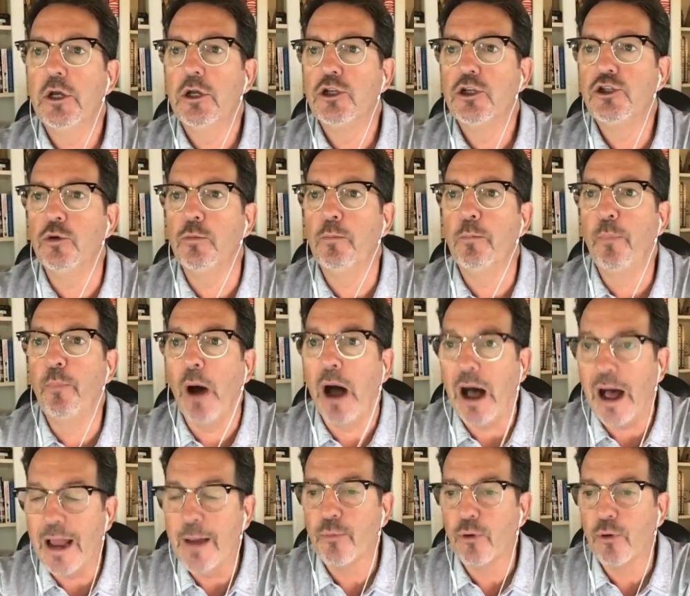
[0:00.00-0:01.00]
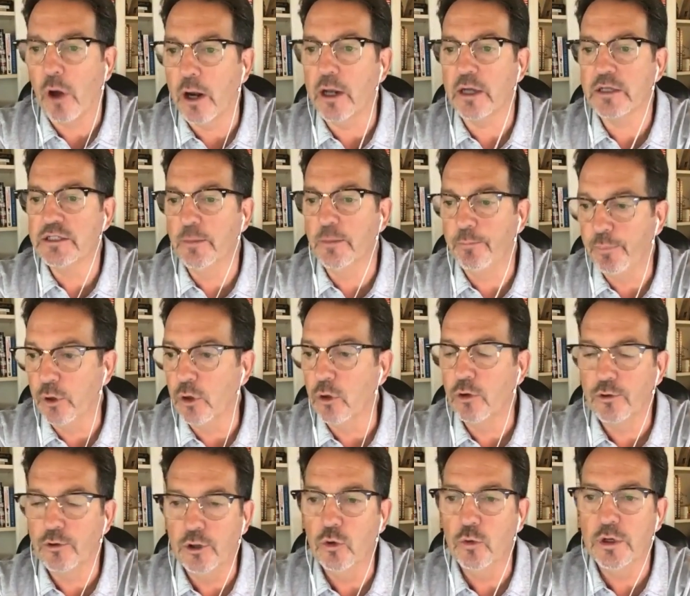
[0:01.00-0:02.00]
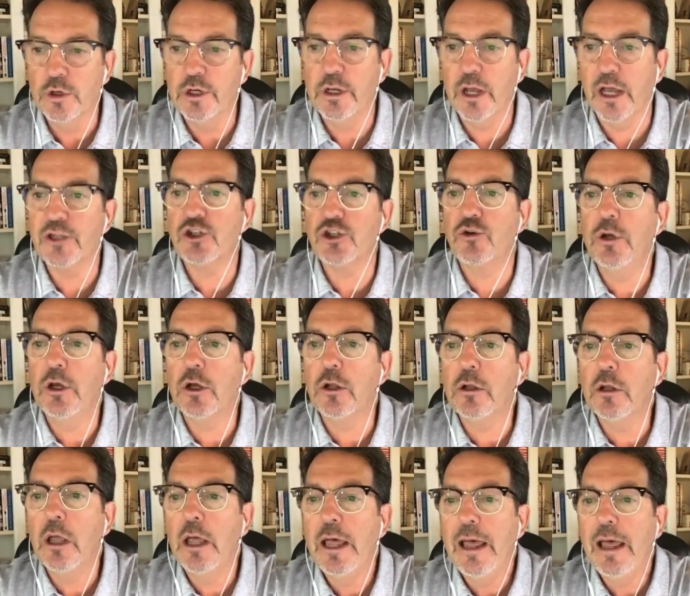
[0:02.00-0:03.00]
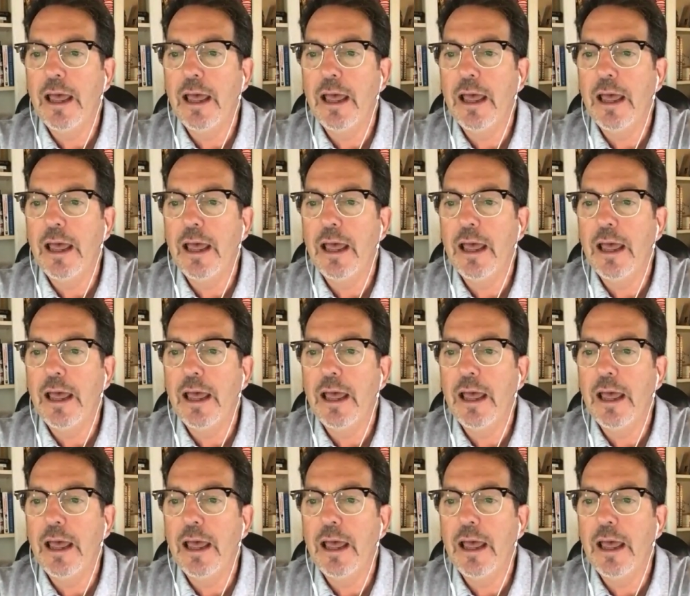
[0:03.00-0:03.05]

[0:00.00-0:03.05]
to buy product to build new industrial.